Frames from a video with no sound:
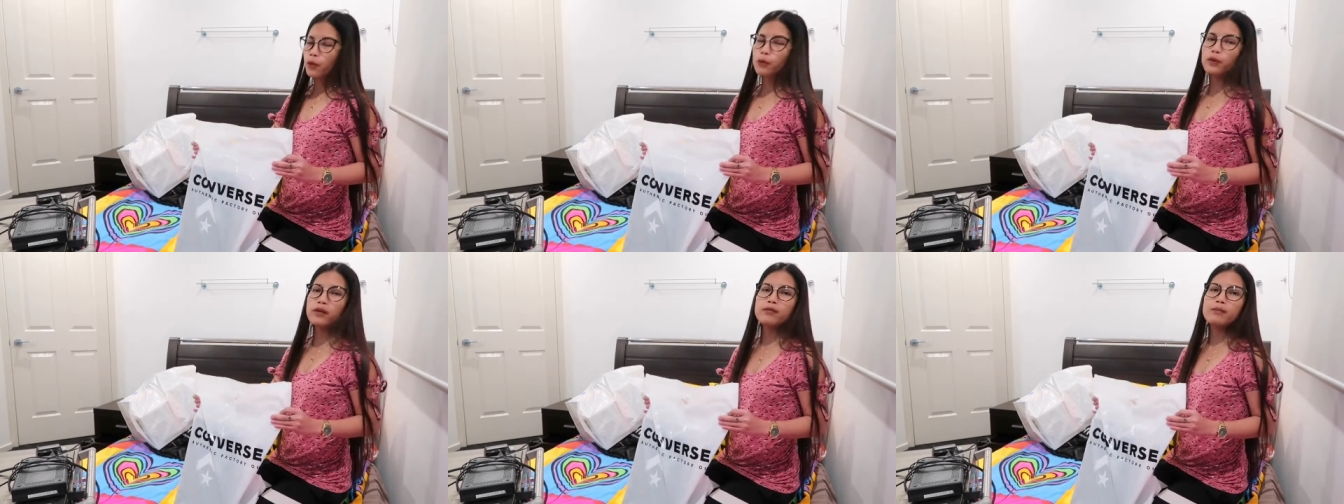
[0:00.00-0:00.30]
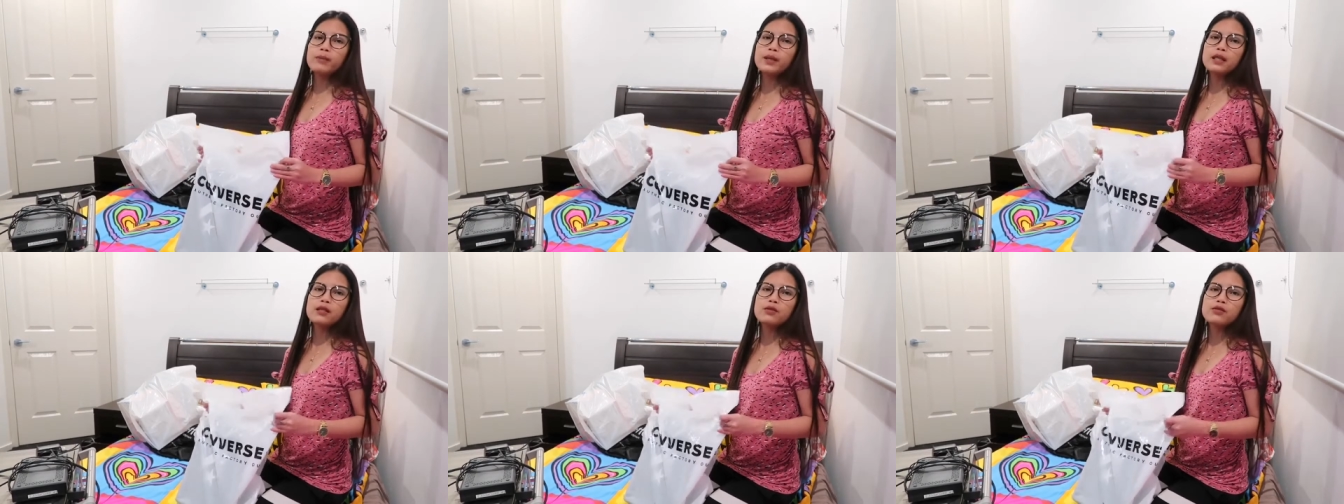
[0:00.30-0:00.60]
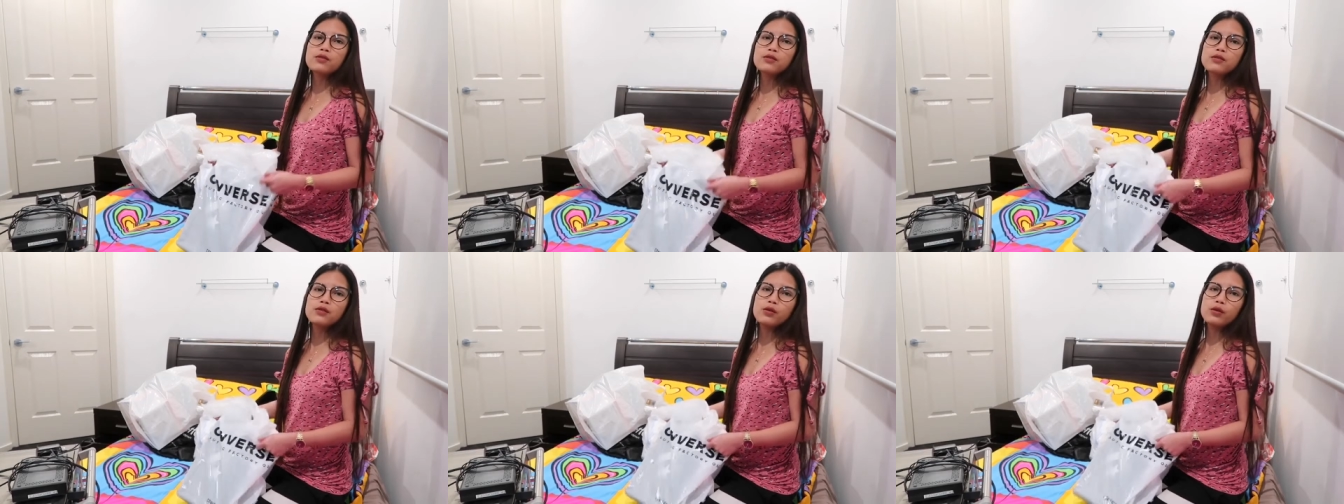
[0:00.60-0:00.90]
we've been
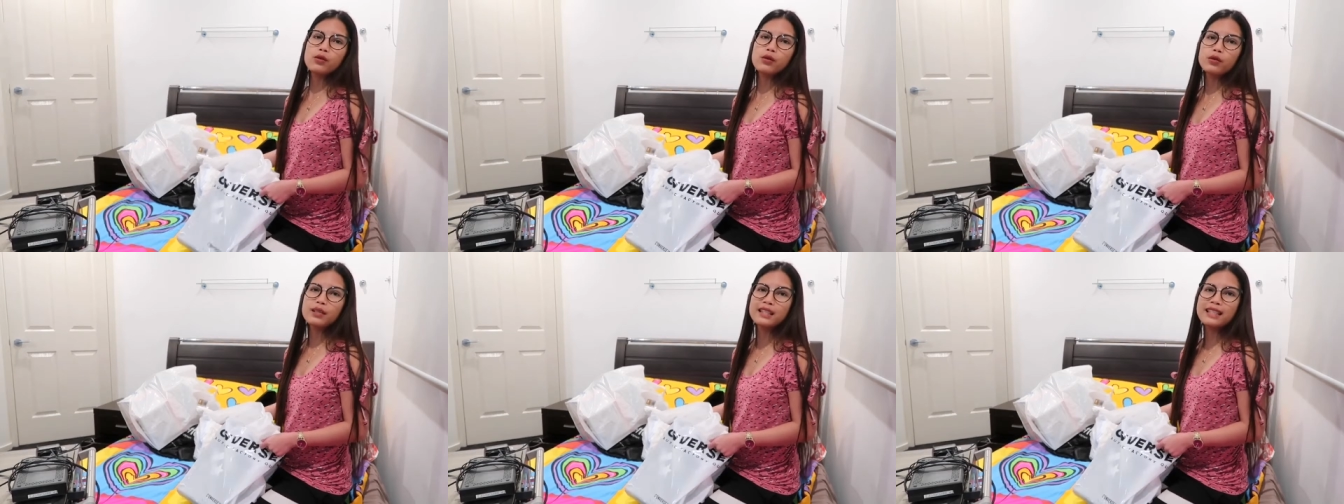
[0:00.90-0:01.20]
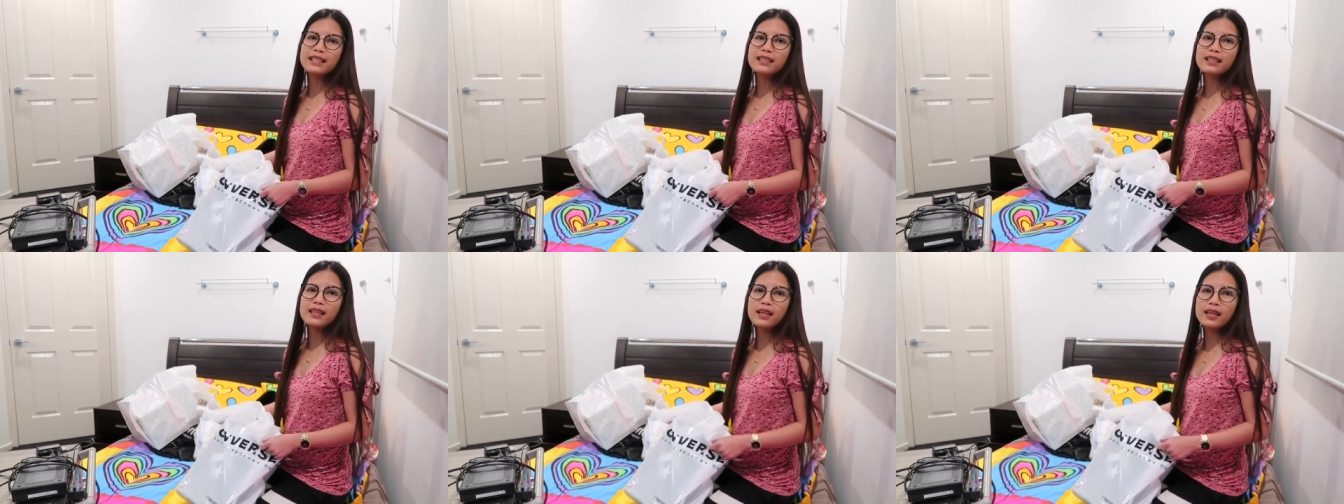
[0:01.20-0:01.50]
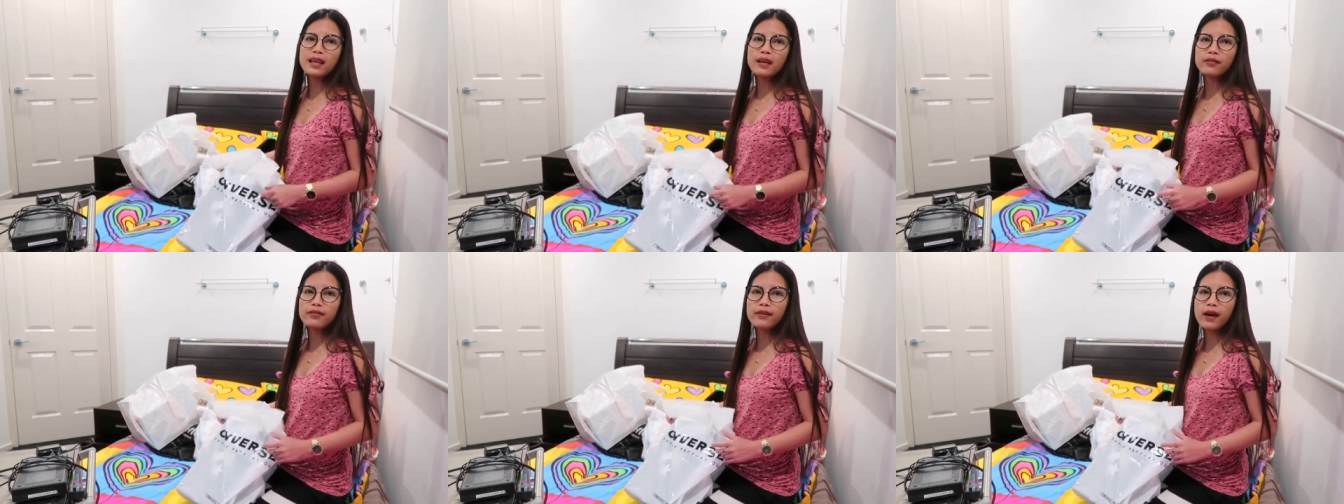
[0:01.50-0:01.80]
to the
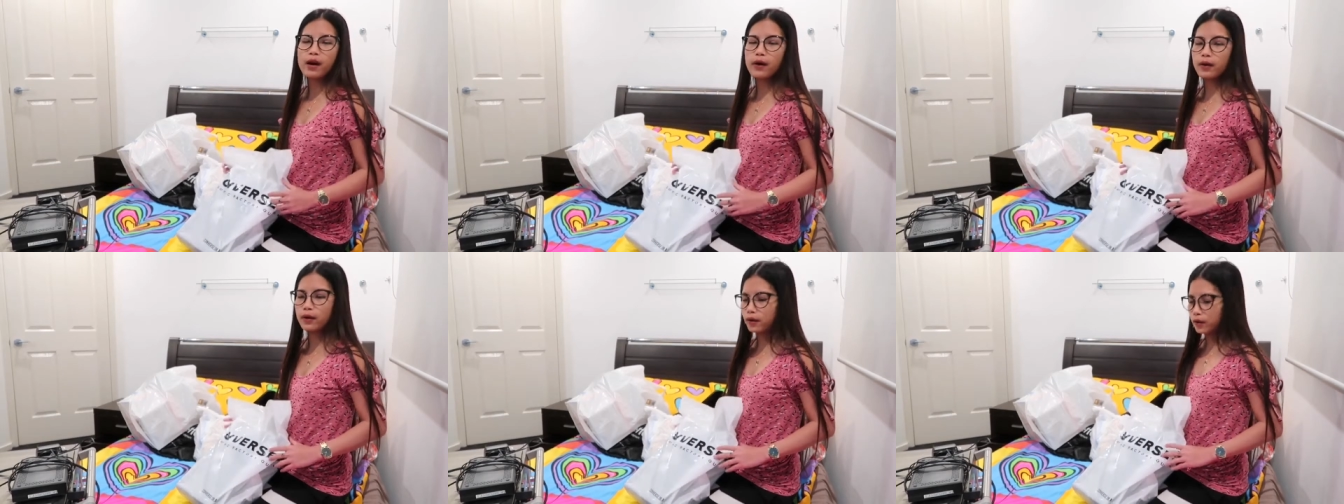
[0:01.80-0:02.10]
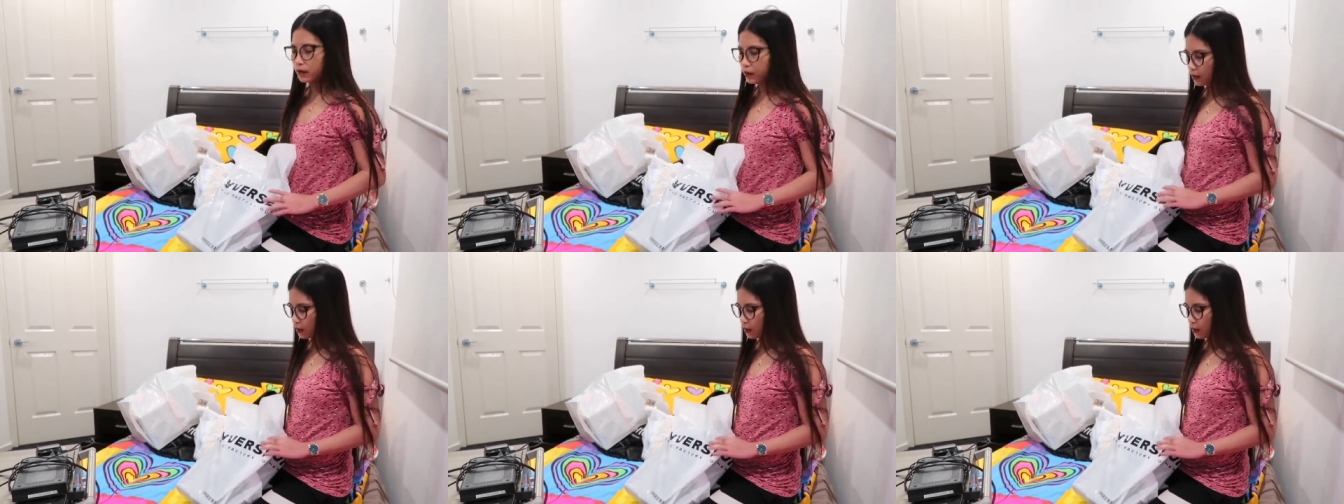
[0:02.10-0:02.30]
DFR